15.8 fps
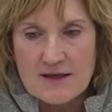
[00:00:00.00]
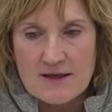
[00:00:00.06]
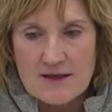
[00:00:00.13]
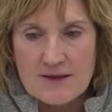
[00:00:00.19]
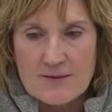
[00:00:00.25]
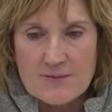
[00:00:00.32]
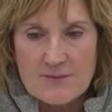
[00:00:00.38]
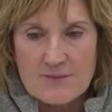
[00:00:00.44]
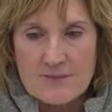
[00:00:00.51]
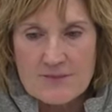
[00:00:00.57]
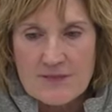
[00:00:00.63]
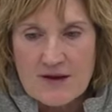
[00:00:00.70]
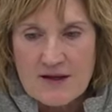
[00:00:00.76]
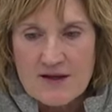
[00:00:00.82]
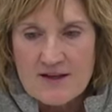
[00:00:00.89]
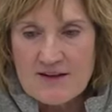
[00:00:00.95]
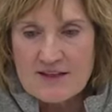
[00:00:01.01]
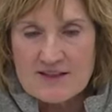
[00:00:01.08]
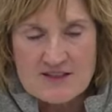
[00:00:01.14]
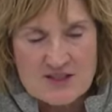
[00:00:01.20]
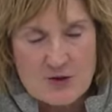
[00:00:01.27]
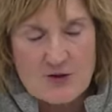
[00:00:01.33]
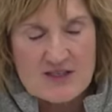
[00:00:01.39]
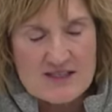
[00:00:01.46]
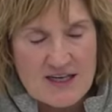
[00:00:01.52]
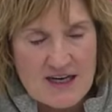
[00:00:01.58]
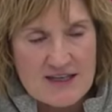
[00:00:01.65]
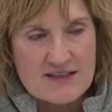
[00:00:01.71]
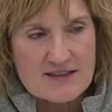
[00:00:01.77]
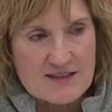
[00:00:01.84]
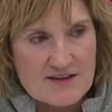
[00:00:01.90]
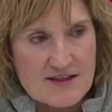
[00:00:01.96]
Um, that's so
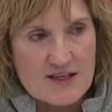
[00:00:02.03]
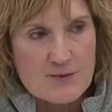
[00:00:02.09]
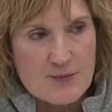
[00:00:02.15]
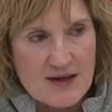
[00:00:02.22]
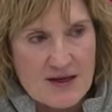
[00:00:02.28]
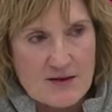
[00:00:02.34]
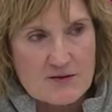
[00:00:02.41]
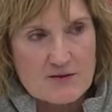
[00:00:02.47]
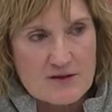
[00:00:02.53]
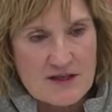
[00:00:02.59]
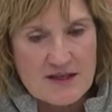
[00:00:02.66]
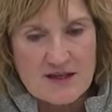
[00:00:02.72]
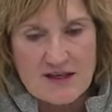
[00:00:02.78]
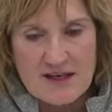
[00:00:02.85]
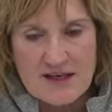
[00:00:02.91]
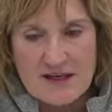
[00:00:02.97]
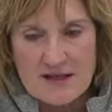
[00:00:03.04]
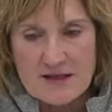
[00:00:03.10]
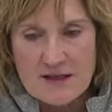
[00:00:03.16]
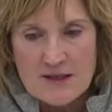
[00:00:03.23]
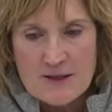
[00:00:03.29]
exciting to think about. And again,